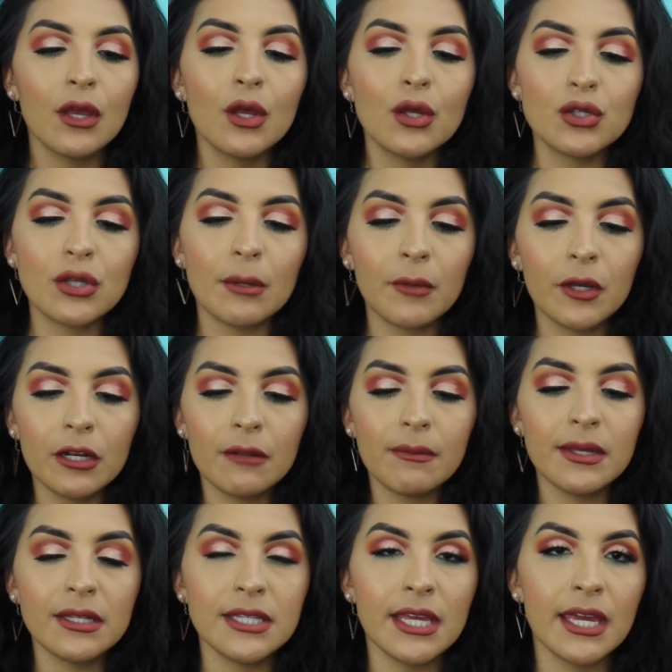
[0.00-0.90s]
So I'm going to
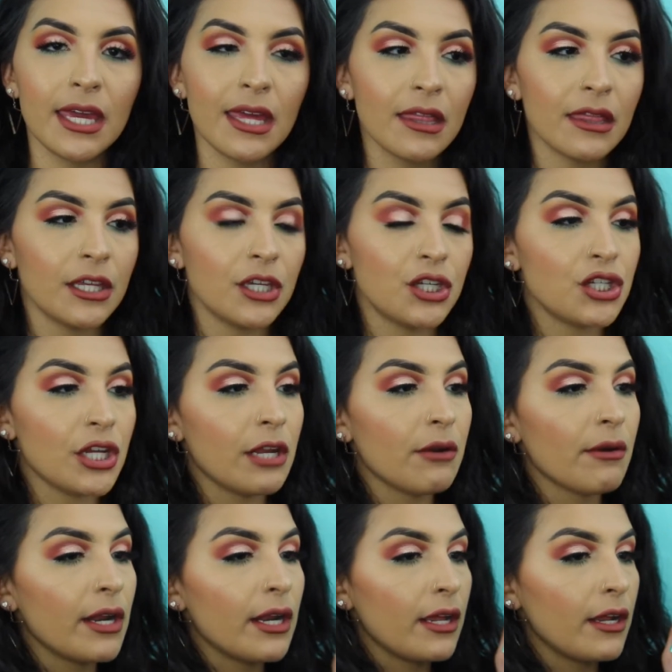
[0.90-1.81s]
be taking this
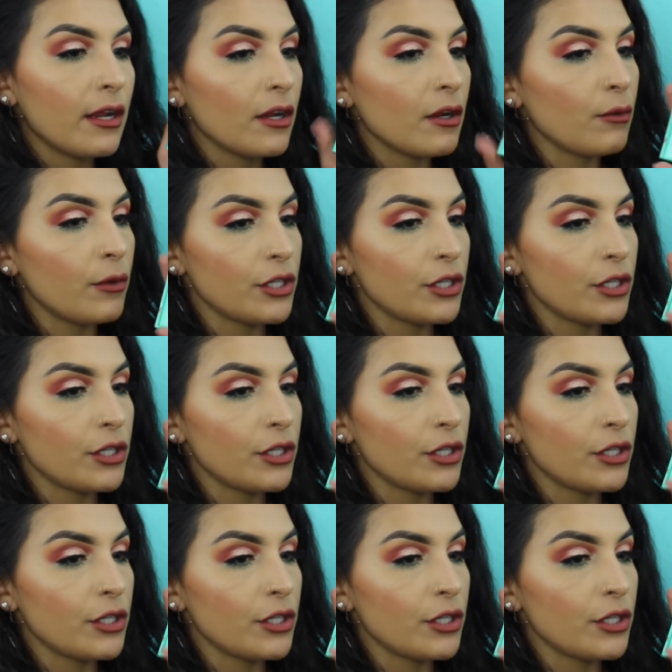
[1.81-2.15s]
shade right here,